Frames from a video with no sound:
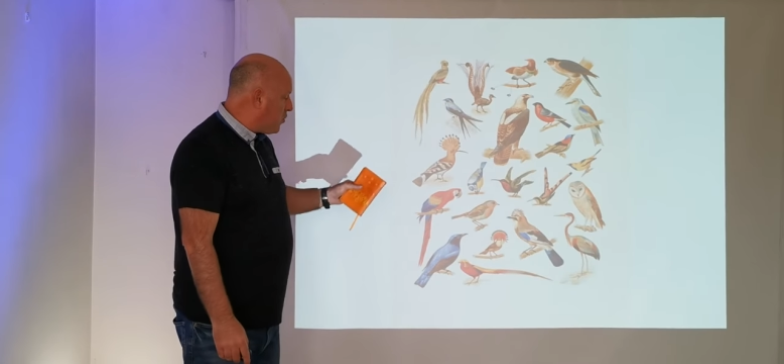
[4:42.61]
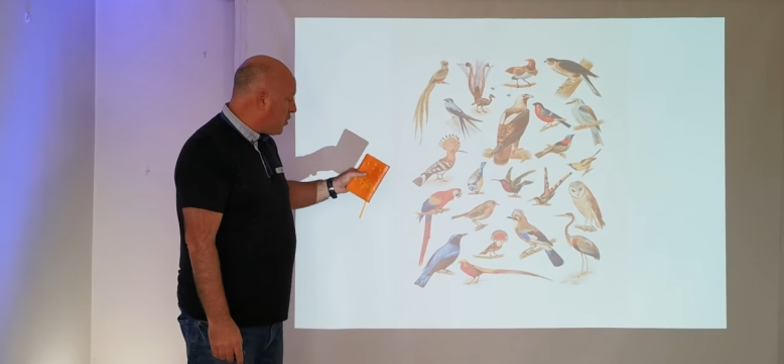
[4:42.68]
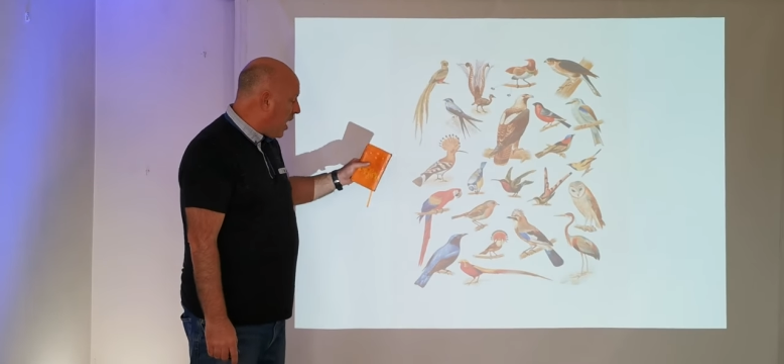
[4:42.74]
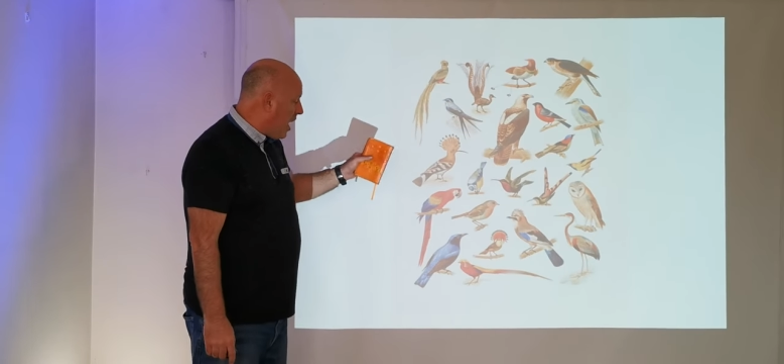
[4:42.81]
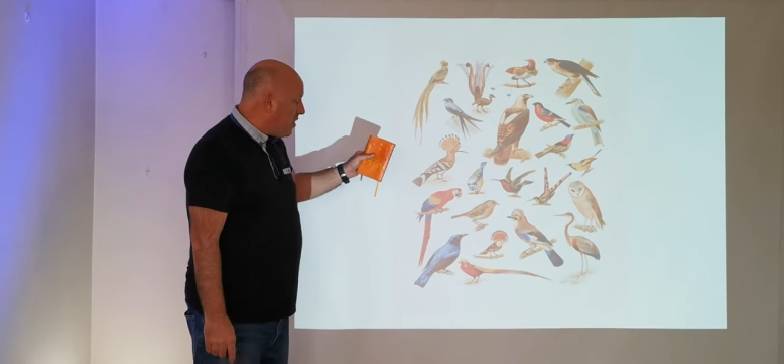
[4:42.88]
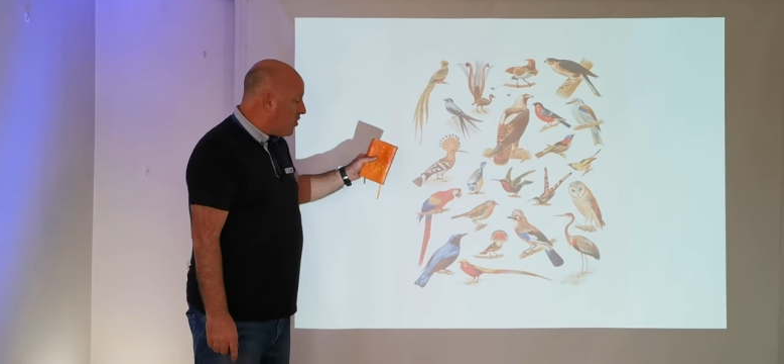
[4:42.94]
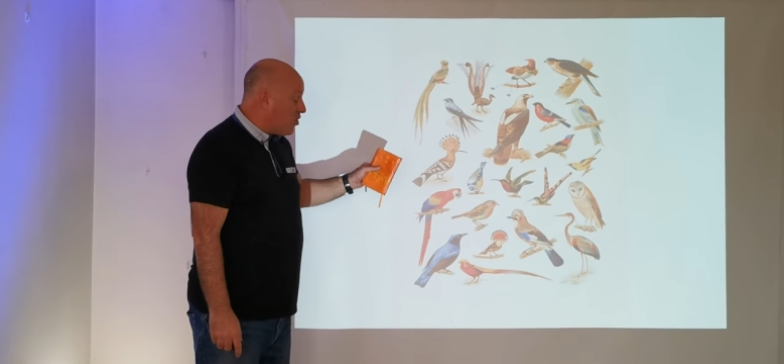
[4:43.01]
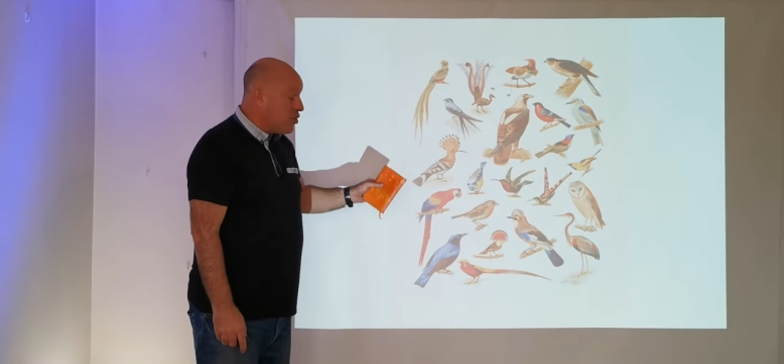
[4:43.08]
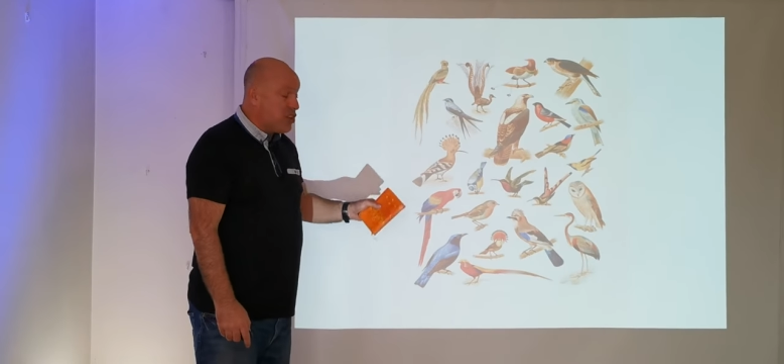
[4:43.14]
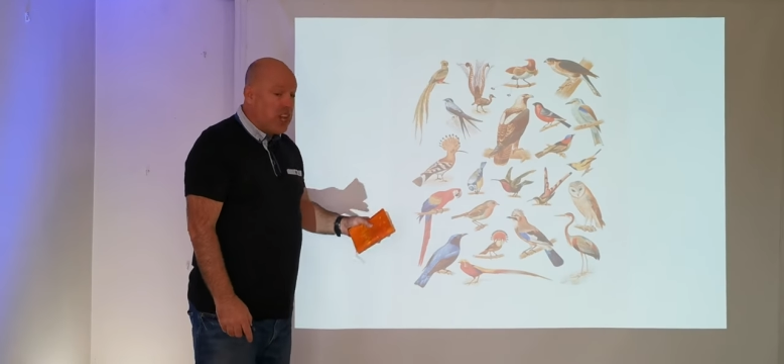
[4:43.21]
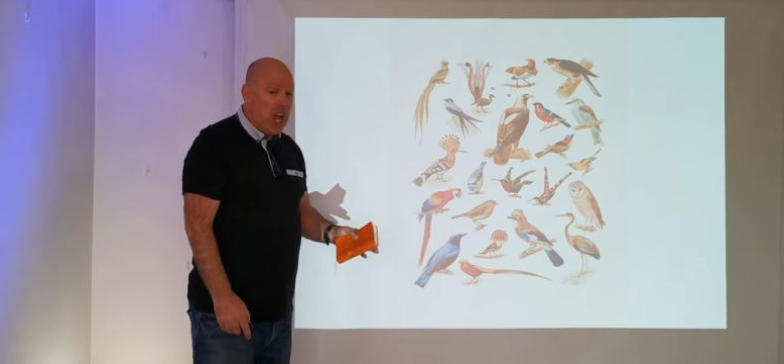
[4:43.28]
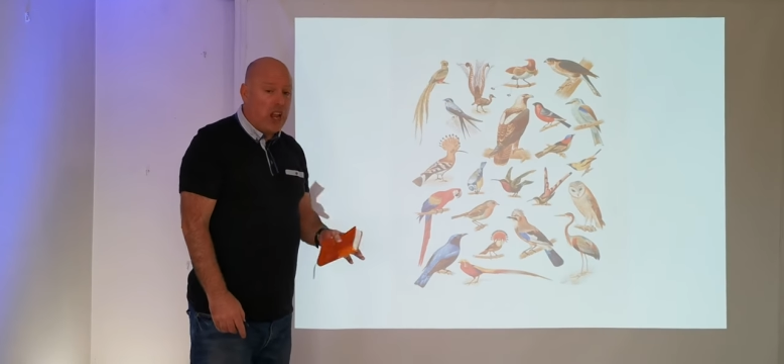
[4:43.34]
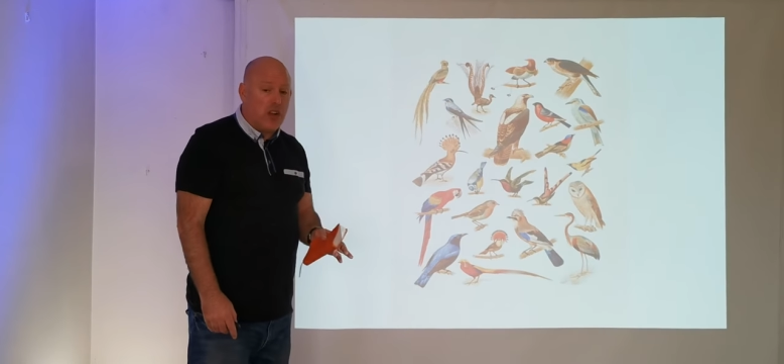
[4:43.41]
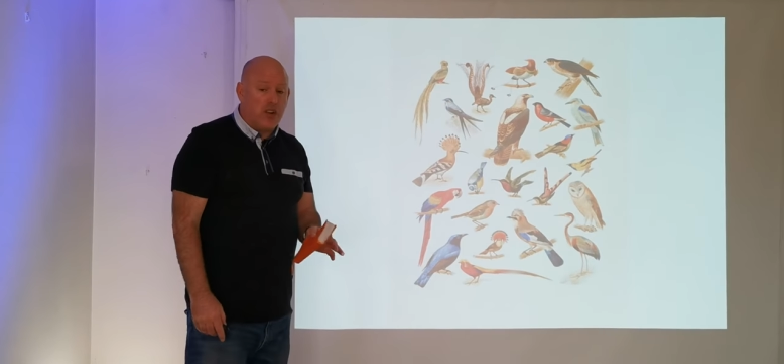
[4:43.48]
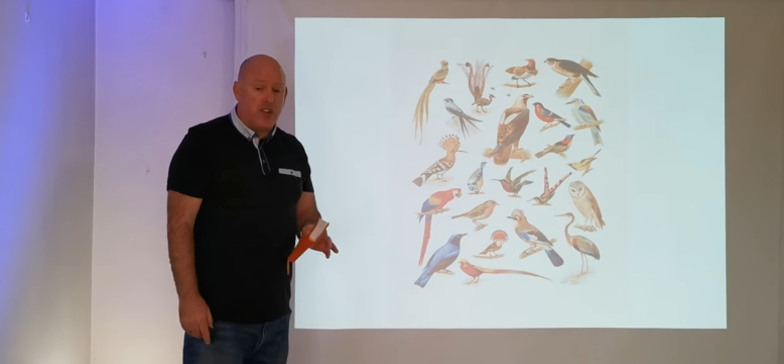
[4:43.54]
sizes,
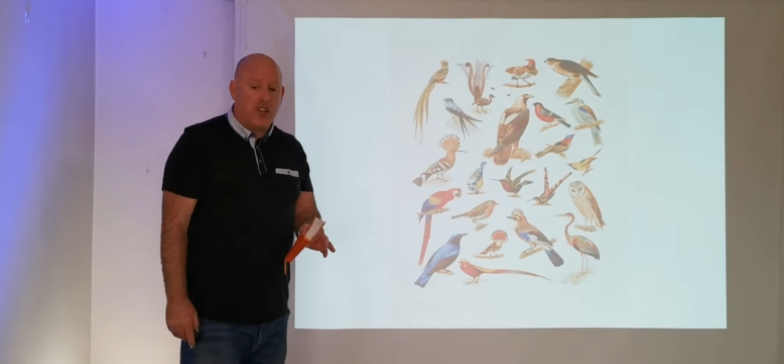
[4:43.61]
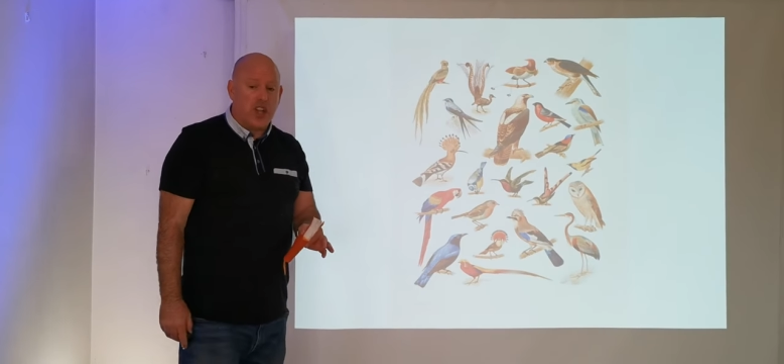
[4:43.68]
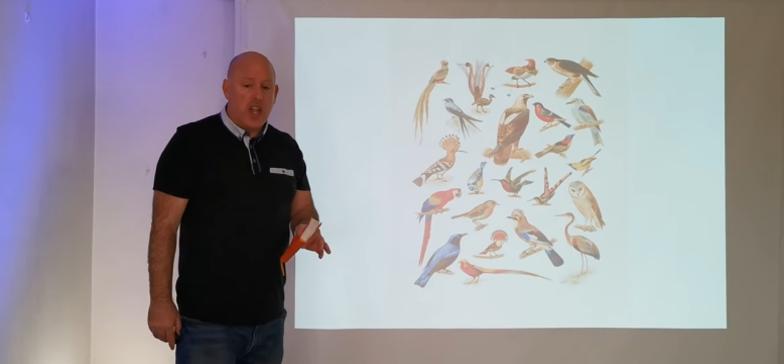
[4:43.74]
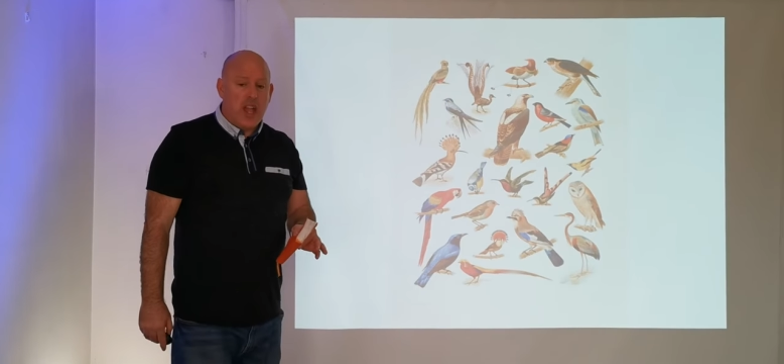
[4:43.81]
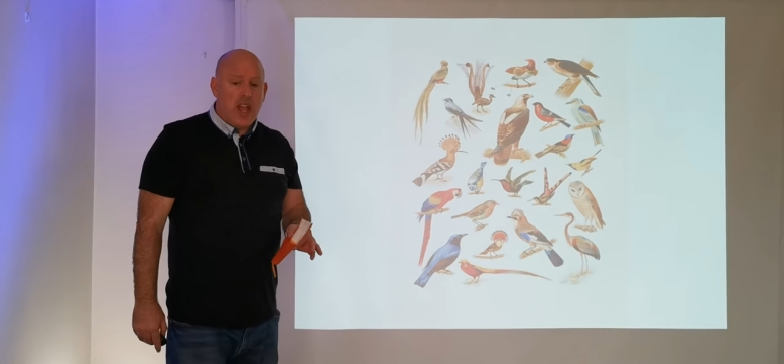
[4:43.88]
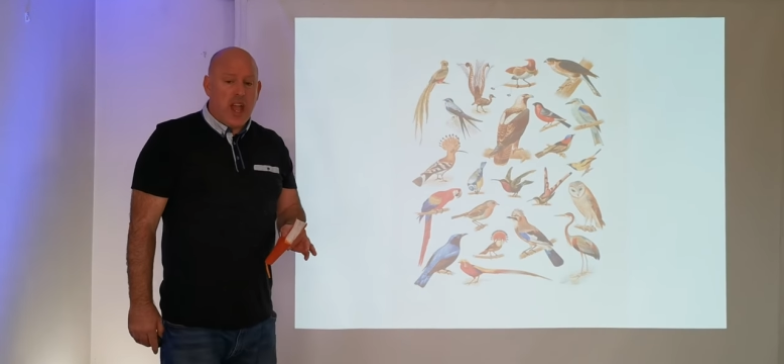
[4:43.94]
colours.